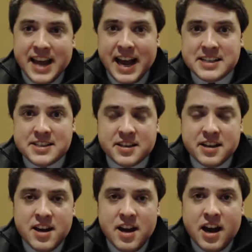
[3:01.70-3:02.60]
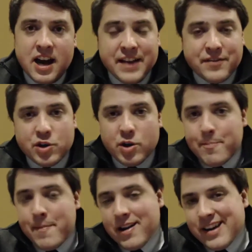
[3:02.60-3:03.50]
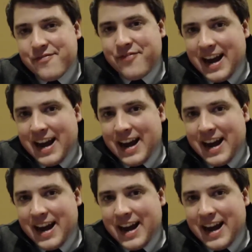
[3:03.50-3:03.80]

that if you're married